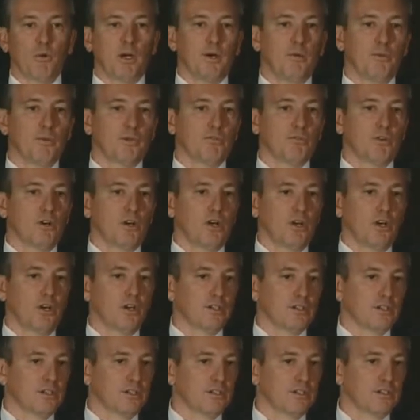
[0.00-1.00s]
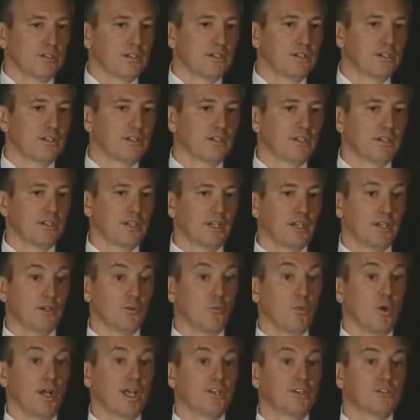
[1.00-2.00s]
what went wrong
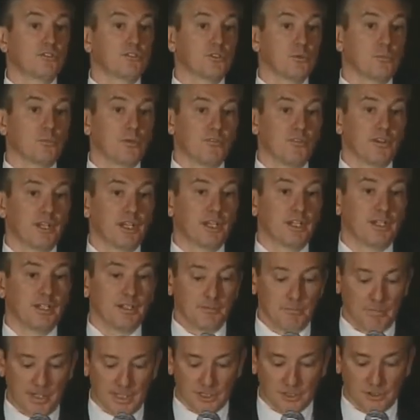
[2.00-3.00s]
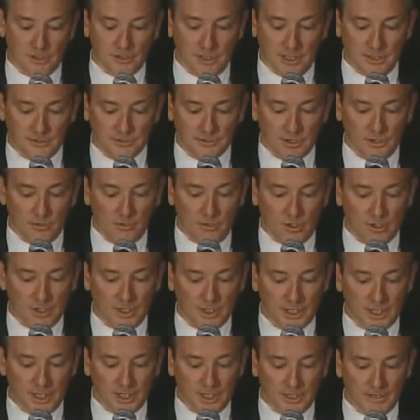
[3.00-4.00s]
and ways to prevent it and make sure it doesn't go wrong
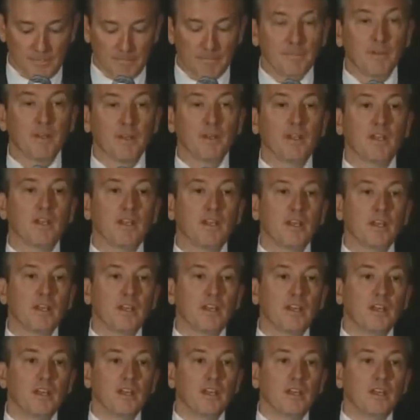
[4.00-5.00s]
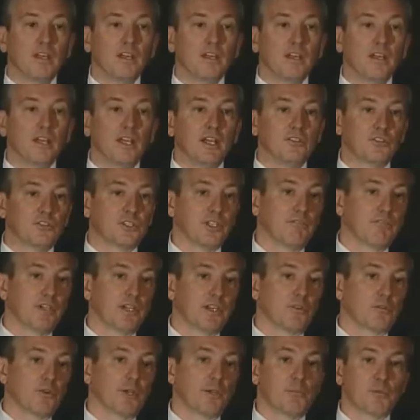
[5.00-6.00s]
again. And
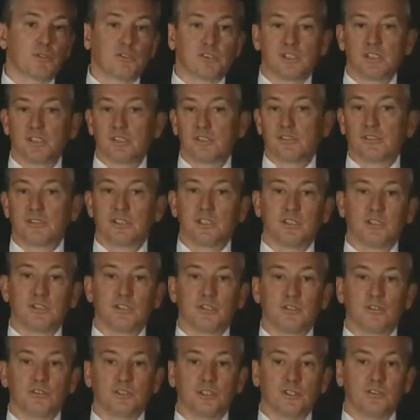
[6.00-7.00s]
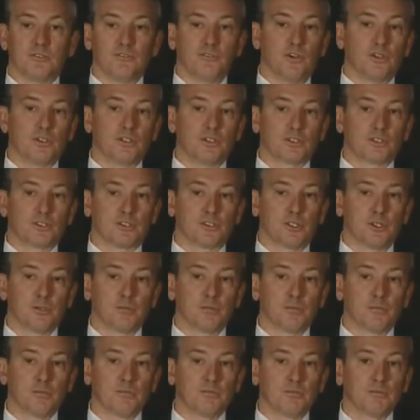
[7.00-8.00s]
73% of the CEOs in the focus
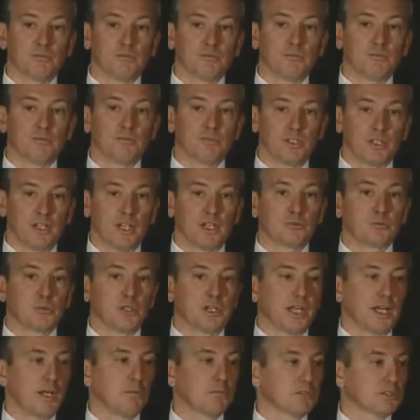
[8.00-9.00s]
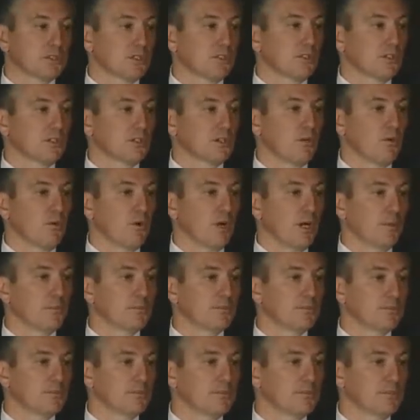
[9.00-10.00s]
group said that's what happens with their
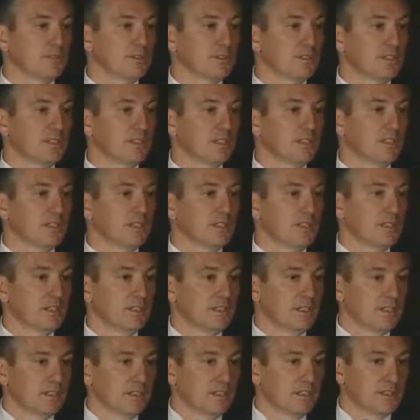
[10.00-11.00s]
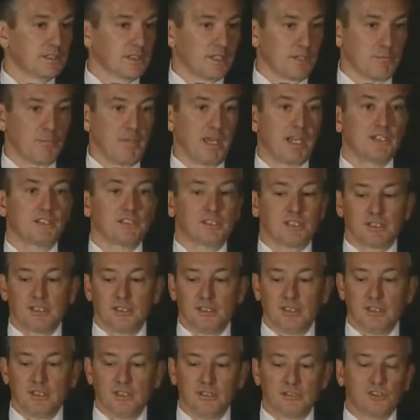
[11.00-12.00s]
co-ops. That
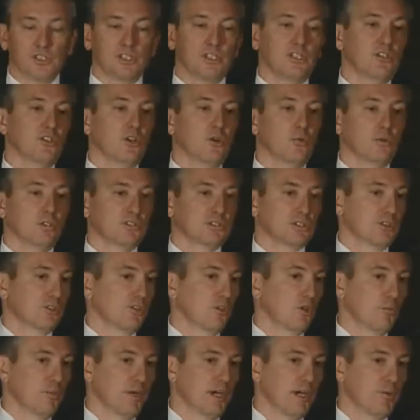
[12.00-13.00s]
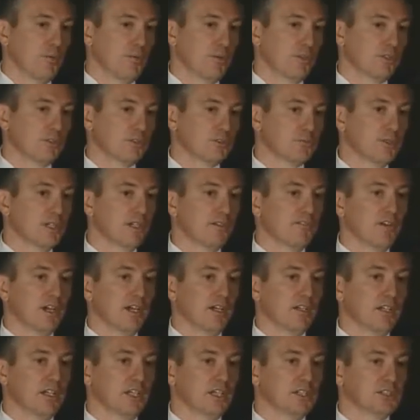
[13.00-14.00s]
basically the CEO wants to know about when there's been a
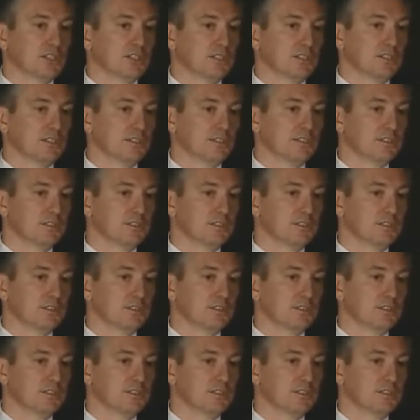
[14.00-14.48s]
violation,